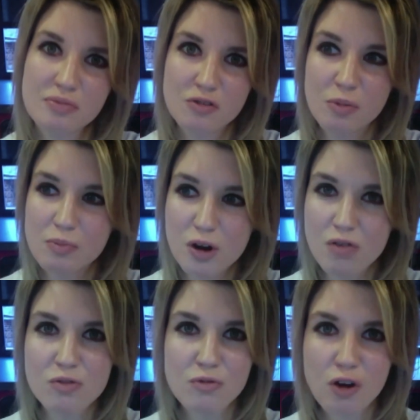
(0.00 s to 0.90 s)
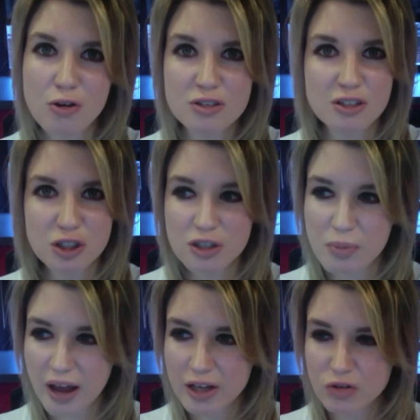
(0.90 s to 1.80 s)
From Frozen, just a
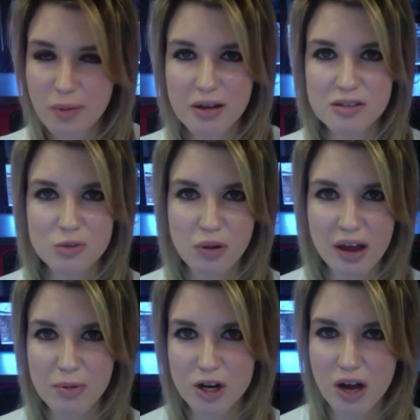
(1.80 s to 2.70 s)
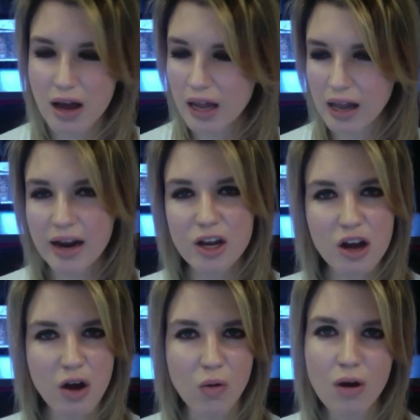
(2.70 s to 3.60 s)
page from Elsa's playbook, let it
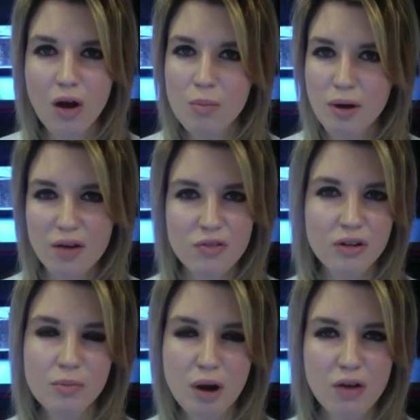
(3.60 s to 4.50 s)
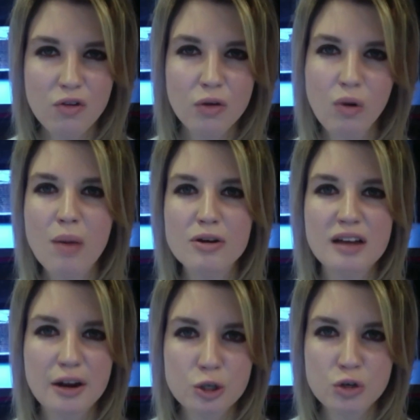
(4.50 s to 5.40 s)
go. Marvel and Robert
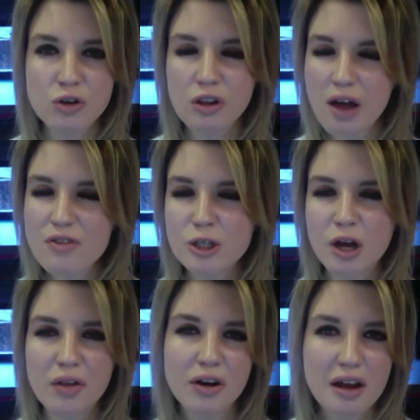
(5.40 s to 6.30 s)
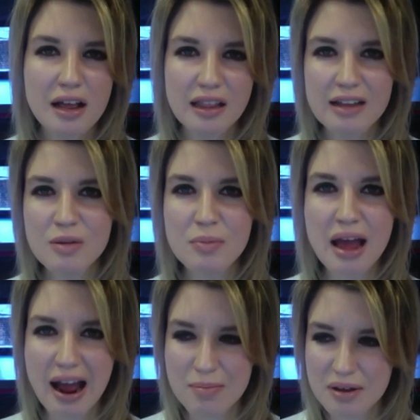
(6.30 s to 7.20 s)
Downey Jr. love each other, let them be
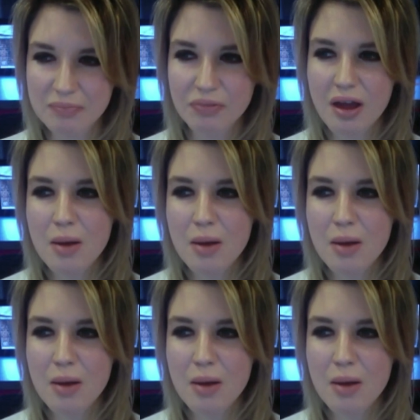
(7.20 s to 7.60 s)
happy.